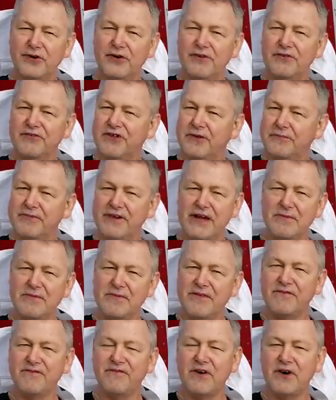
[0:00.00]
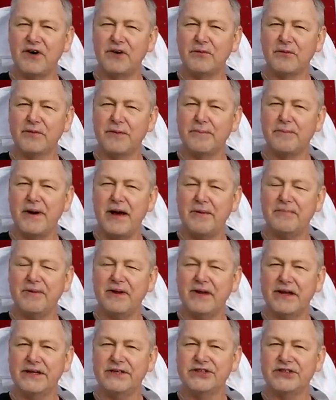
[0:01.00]
or sometime in the fall when the
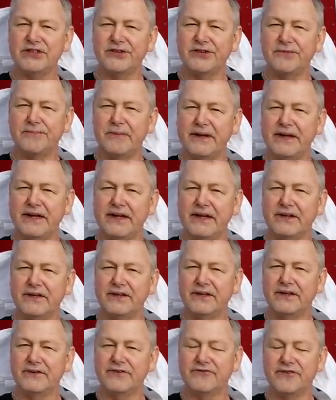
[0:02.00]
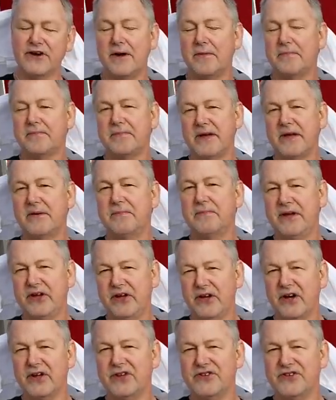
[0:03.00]
populations began to drop
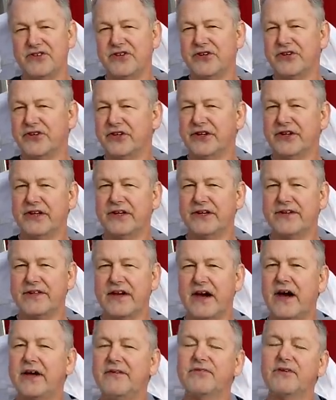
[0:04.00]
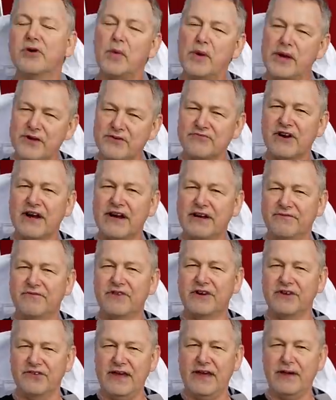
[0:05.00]
because you couldn't get the hive queen right,
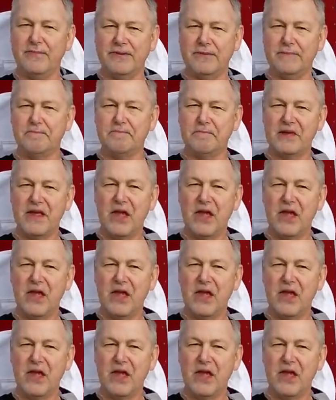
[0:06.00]
for example.